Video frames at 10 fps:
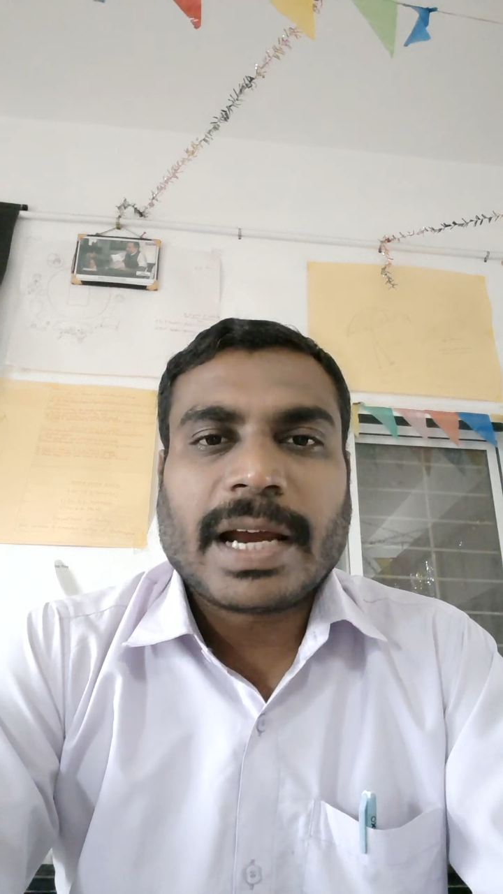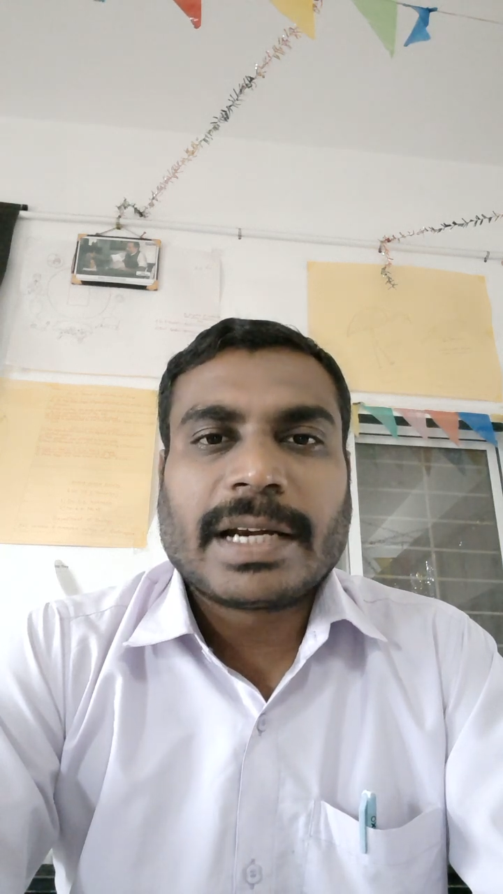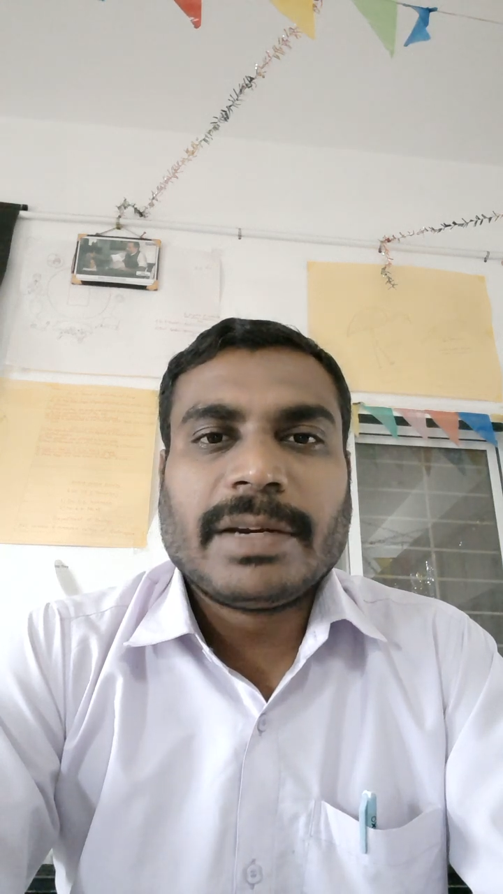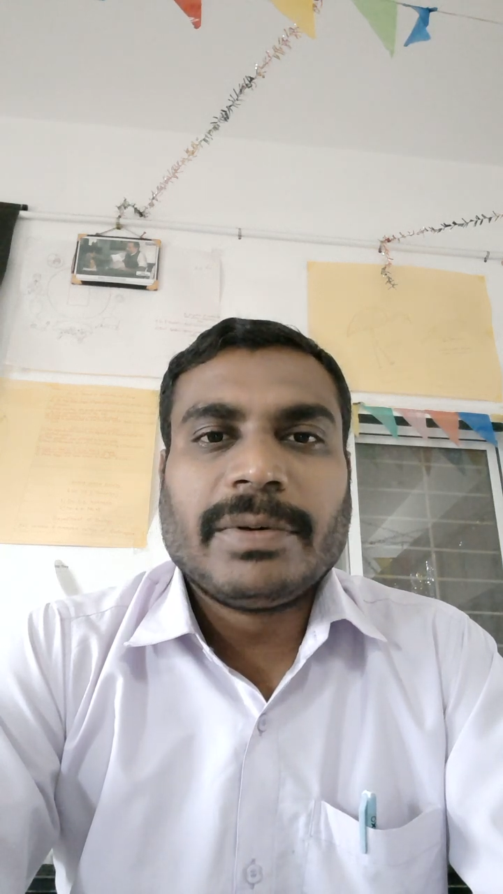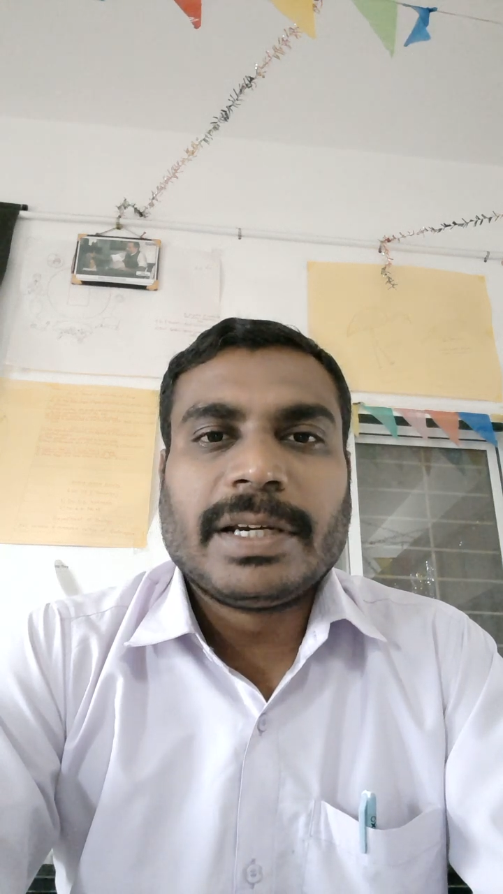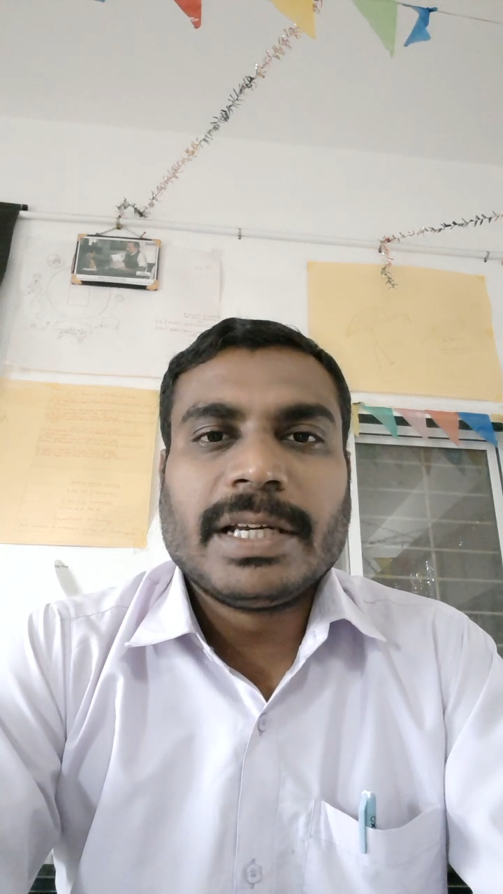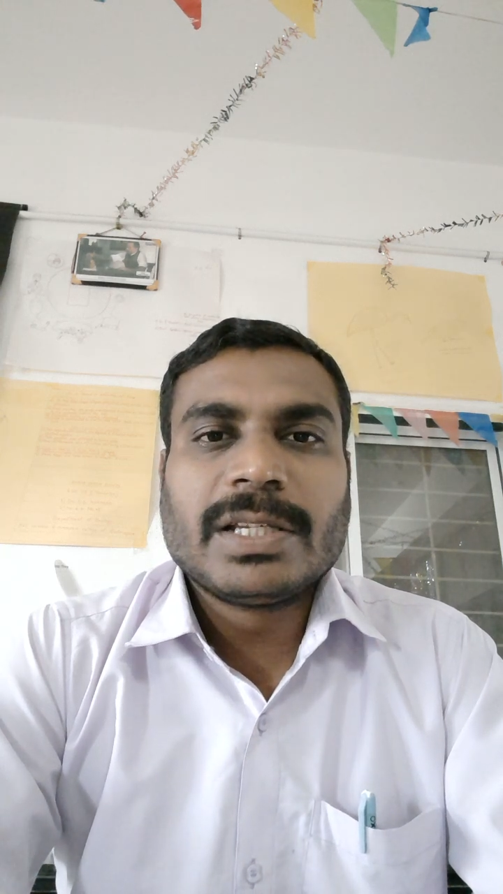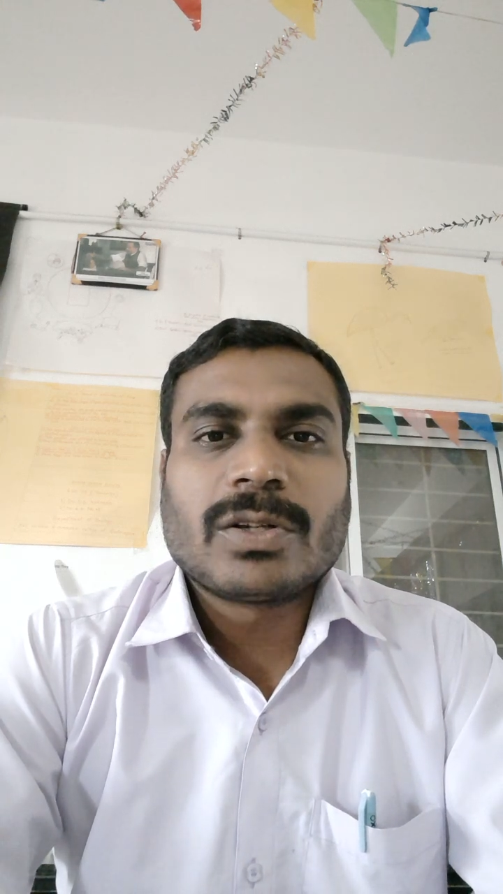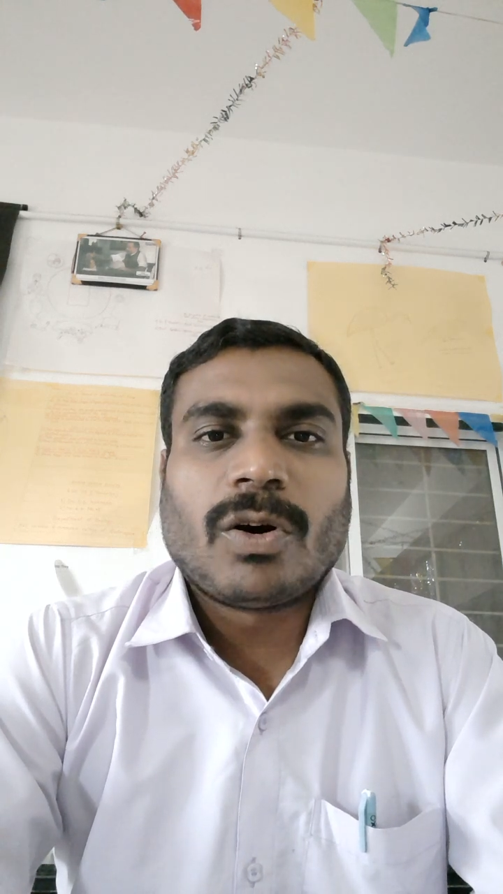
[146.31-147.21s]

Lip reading: activities